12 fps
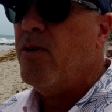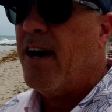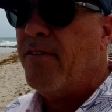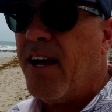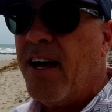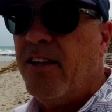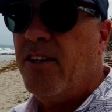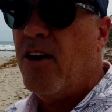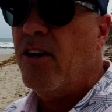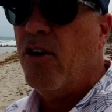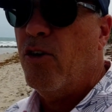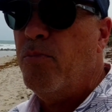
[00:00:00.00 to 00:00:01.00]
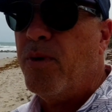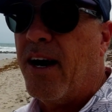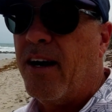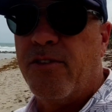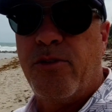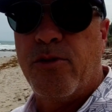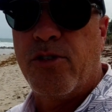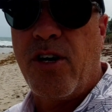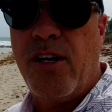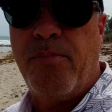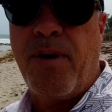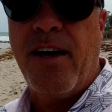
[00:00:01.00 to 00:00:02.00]
I've got young home buyers who are
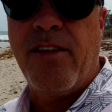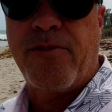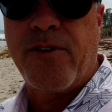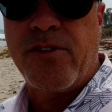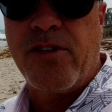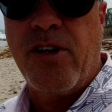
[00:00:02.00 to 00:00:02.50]
trying to buy their first